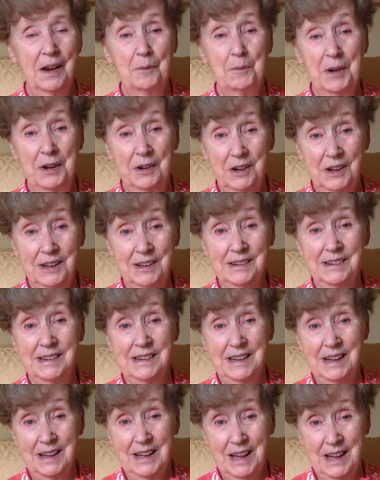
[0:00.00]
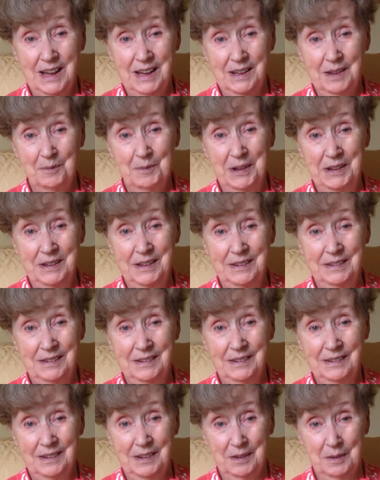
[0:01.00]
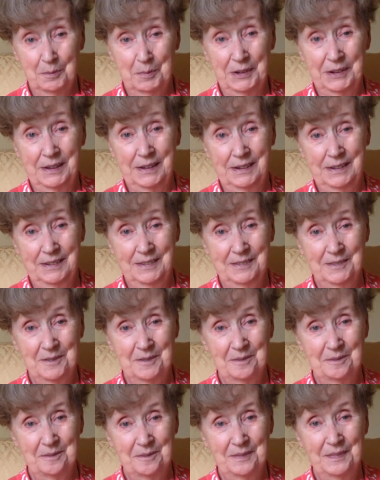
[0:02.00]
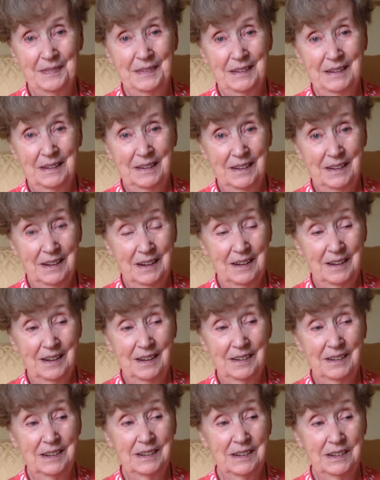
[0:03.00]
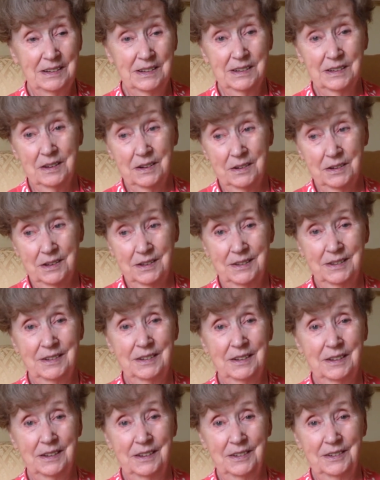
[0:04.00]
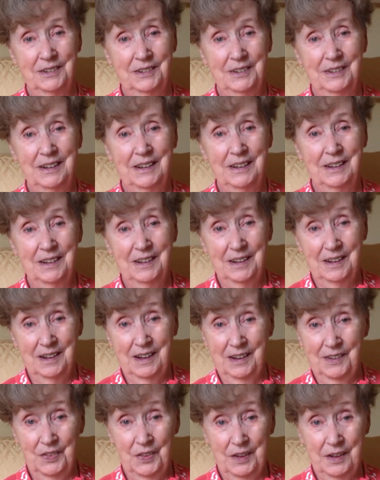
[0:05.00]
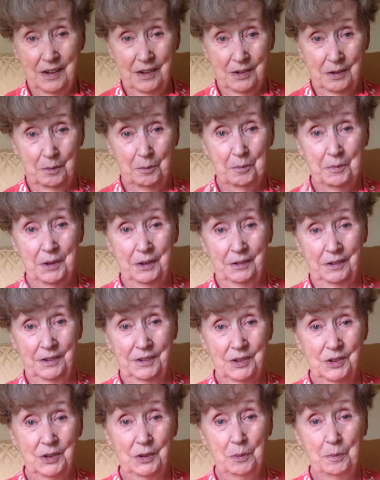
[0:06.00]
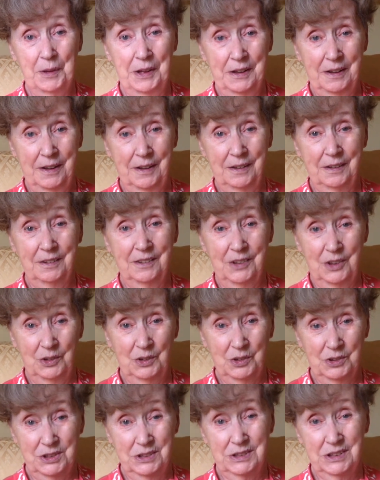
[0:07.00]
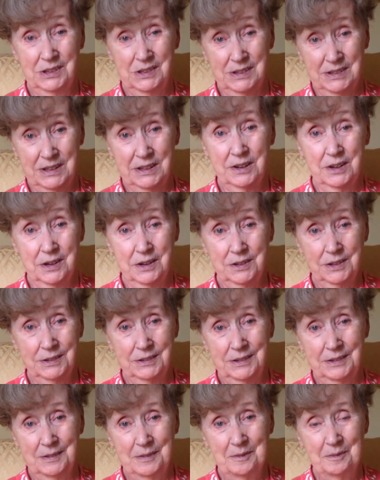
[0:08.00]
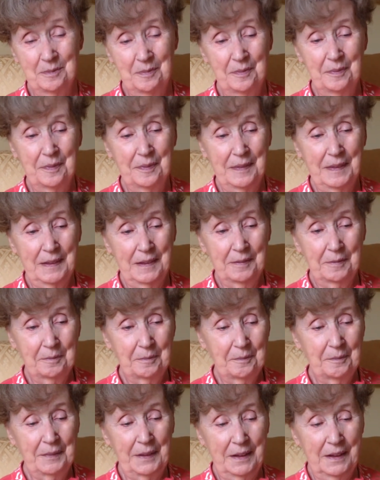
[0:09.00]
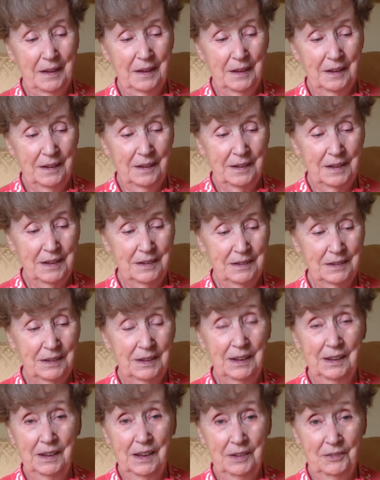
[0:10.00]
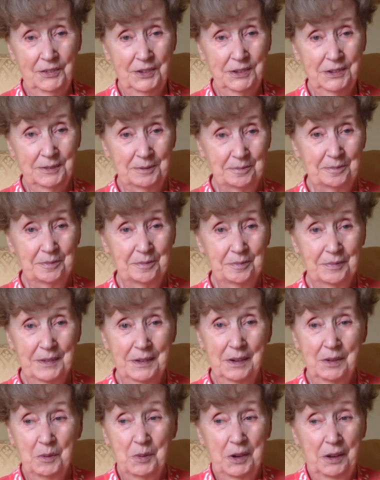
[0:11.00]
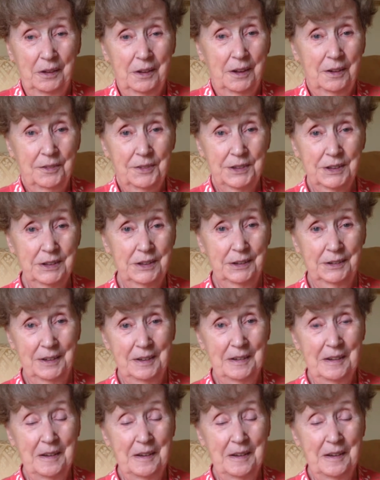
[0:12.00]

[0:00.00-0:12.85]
American Cyanamide Company. And he started here, and they helped build a new plant, just start it. And he loved it, and we loved here.